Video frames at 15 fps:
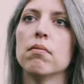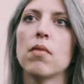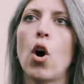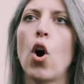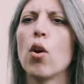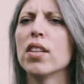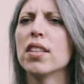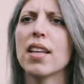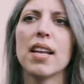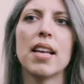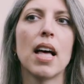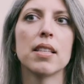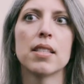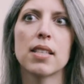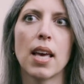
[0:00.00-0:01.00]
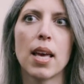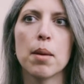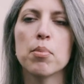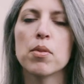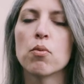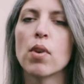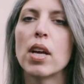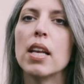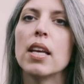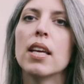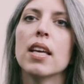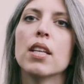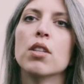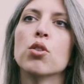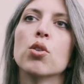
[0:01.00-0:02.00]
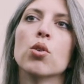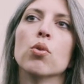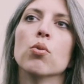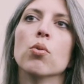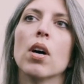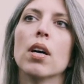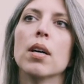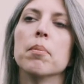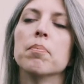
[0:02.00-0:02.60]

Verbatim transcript: holiday landscapes really, into